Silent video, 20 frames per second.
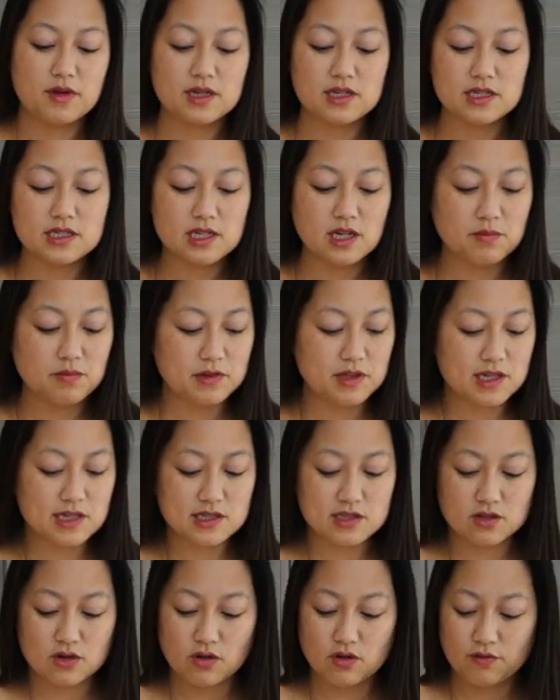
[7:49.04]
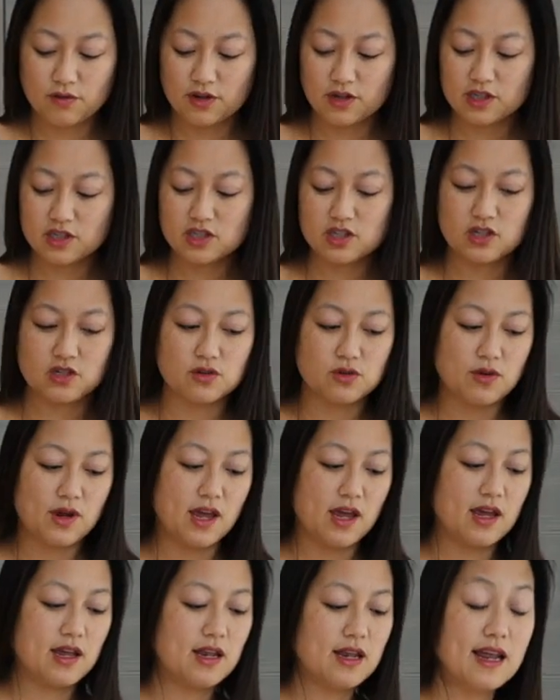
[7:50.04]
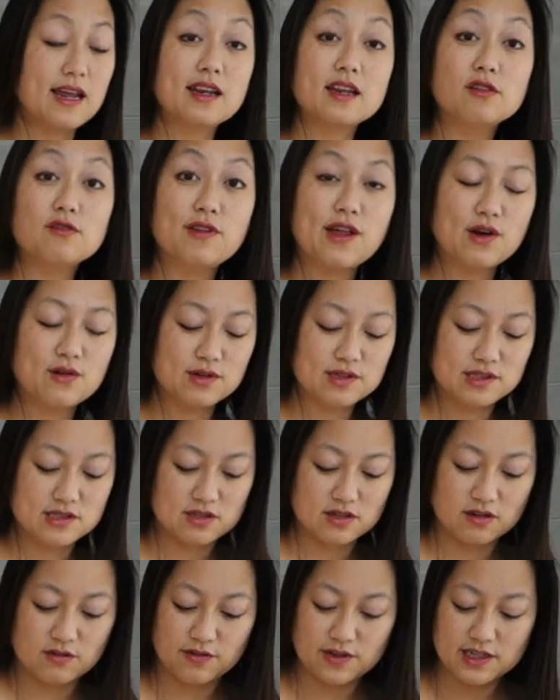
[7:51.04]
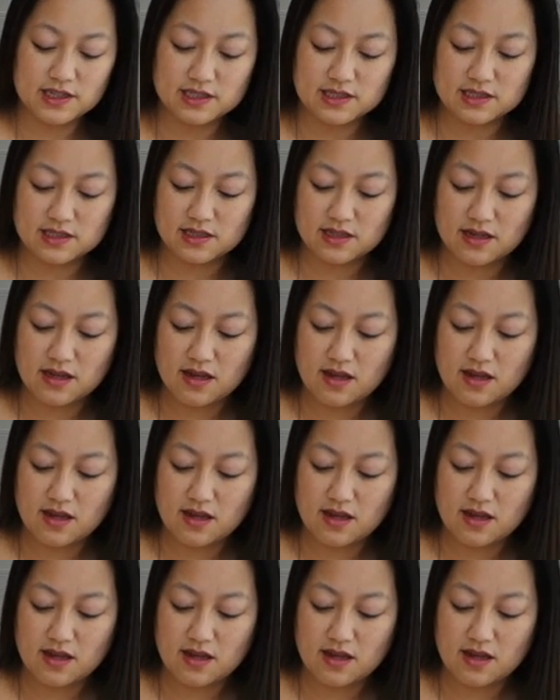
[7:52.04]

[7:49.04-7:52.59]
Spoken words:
tip this over into a lightly floured surface.